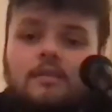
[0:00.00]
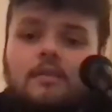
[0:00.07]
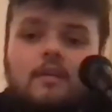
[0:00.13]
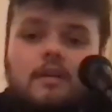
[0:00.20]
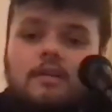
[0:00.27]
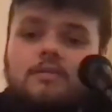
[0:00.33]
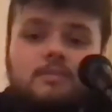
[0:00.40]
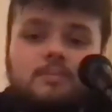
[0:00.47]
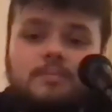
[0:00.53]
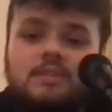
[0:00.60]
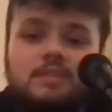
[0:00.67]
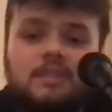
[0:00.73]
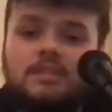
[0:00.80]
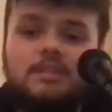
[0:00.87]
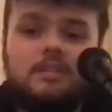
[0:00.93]
no,
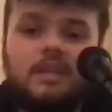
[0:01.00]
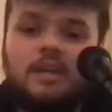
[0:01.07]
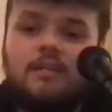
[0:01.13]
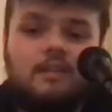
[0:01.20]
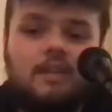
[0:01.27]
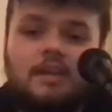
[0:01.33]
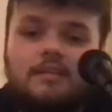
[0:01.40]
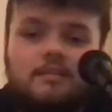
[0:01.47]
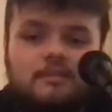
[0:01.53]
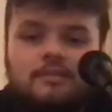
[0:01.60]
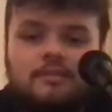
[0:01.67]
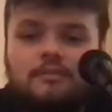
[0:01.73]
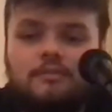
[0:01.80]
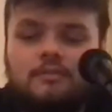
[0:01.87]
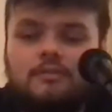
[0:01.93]
100%. That like
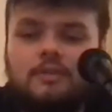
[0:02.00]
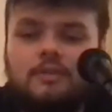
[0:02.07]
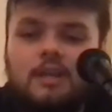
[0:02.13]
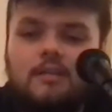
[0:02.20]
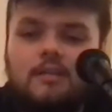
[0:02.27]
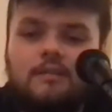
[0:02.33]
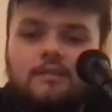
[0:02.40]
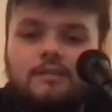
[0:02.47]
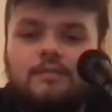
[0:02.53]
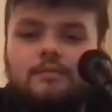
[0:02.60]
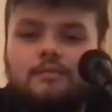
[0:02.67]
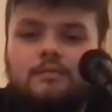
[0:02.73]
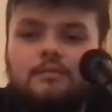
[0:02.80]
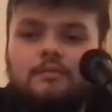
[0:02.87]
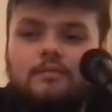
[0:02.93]
you kind of
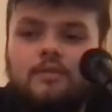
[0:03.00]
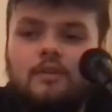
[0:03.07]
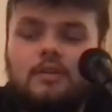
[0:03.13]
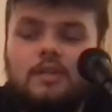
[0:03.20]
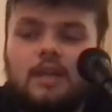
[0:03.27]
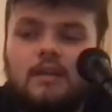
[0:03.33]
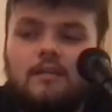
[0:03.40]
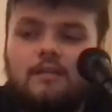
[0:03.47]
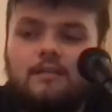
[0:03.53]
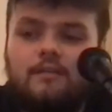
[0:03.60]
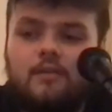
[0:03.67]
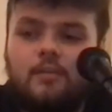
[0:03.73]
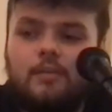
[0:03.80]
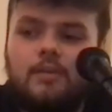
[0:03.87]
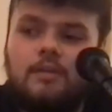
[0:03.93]
you got that
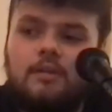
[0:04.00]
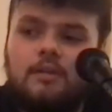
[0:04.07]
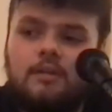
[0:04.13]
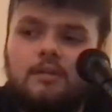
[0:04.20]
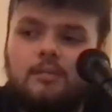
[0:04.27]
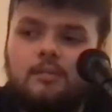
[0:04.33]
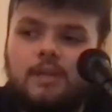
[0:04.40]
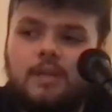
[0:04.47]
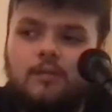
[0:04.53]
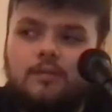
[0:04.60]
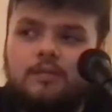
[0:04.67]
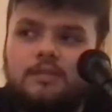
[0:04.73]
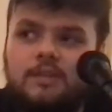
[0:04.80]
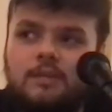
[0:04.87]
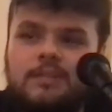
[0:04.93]
from it. There
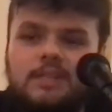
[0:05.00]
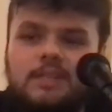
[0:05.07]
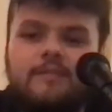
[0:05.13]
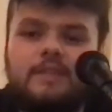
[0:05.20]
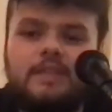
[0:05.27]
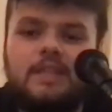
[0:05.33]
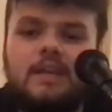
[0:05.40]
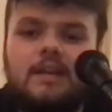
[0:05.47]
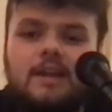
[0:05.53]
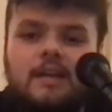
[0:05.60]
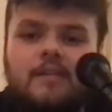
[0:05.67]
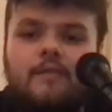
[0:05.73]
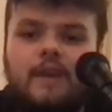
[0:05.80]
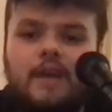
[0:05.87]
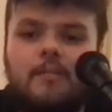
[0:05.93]
was definitely that kind
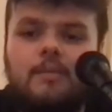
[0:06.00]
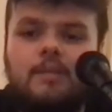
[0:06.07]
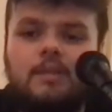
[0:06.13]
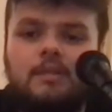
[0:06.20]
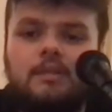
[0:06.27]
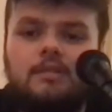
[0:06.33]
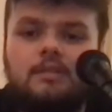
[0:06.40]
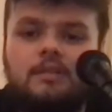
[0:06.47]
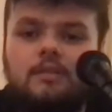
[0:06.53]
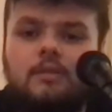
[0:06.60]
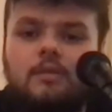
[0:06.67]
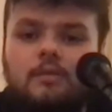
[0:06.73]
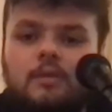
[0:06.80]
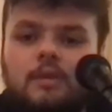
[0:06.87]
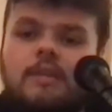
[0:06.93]
of vibe in it, you
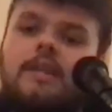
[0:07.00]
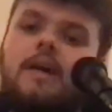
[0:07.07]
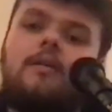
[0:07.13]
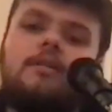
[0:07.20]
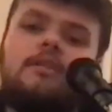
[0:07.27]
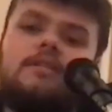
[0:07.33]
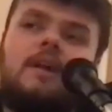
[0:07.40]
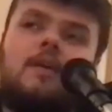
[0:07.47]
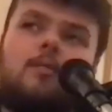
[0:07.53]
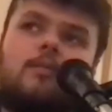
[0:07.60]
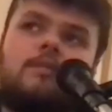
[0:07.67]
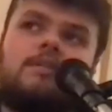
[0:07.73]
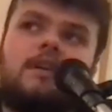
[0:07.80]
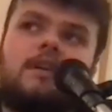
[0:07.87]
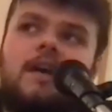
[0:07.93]
know, and that because that
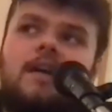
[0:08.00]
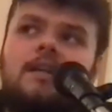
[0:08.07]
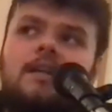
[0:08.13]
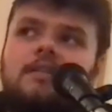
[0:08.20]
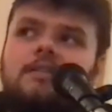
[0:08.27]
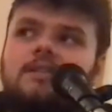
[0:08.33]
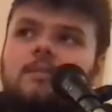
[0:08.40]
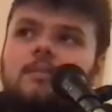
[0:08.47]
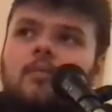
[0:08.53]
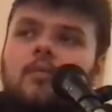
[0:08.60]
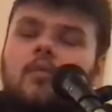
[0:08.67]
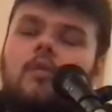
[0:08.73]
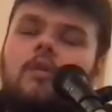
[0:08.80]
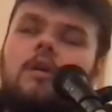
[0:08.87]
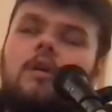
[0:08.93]
was tying into
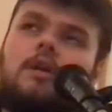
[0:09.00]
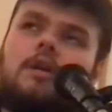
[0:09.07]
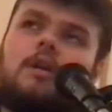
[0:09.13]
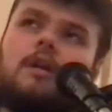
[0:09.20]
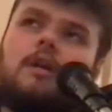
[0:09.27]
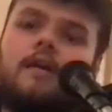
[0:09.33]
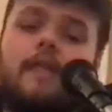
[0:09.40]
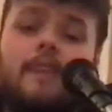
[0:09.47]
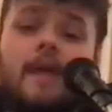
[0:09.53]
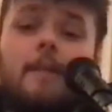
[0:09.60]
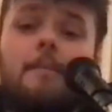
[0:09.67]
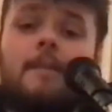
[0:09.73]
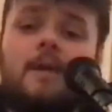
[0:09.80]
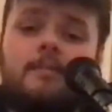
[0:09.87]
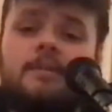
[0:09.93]
more of
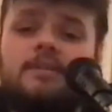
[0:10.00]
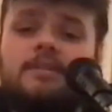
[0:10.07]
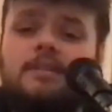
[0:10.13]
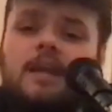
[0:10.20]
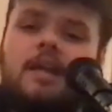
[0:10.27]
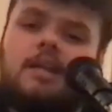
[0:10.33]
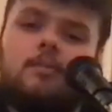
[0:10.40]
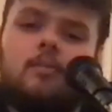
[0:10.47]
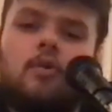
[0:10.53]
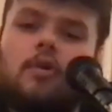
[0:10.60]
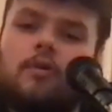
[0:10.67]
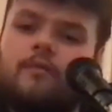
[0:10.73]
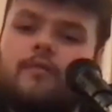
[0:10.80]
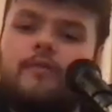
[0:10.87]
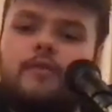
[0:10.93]
that maybe slightly more
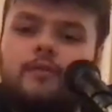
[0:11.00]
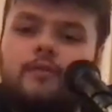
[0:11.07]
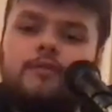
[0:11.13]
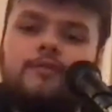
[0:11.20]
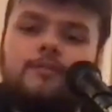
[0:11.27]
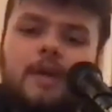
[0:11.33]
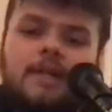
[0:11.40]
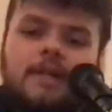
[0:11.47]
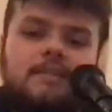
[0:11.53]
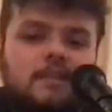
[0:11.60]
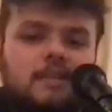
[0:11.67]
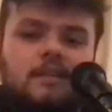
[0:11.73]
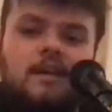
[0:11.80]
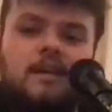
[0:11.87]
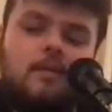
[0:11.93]
confused
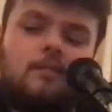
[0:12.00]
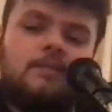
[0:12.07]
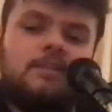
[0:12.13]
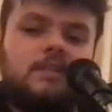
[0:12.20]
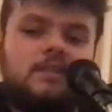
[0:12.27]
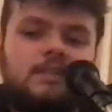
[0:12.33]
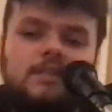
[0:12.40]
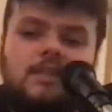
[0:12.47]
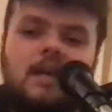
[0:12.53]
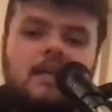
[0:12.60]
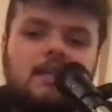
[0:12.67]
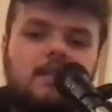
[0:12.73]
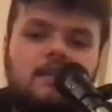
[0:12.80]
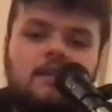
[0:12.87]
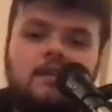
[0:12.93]
mindset that I was in
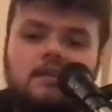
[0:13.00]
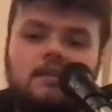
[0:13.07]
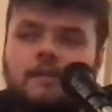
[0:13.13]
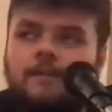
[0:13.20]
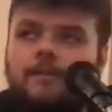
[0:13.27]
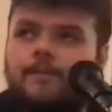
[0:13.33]
slightly earlier.